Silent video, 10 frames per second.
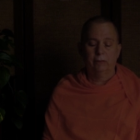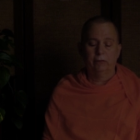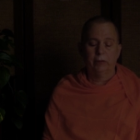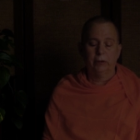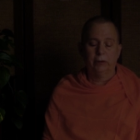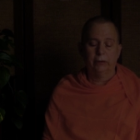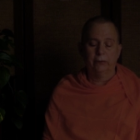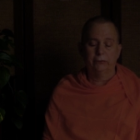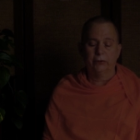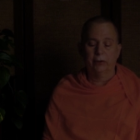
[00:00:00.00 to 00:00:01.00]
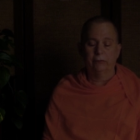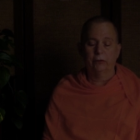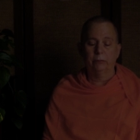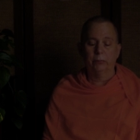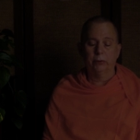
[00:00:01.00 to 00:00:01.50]
feeling yourself
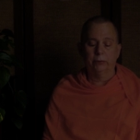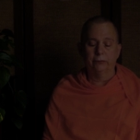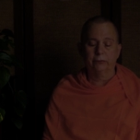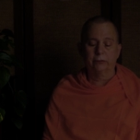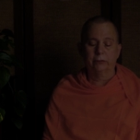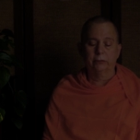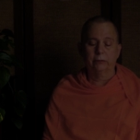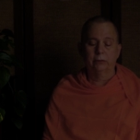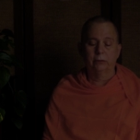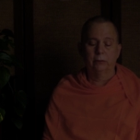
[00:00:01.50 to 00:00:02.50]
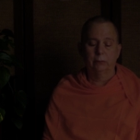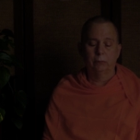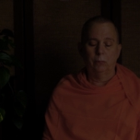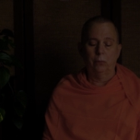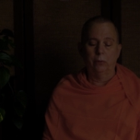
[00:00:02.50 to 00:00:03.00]
immersed
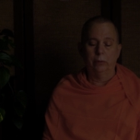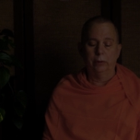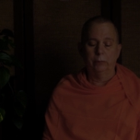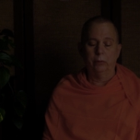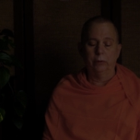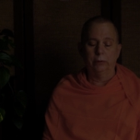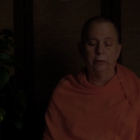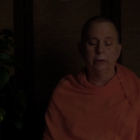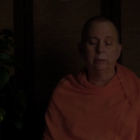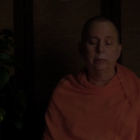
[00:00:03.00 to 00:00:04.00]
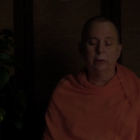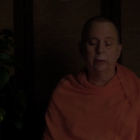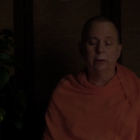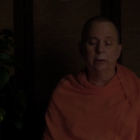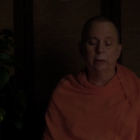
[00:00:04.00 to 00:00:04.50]
more and more deeply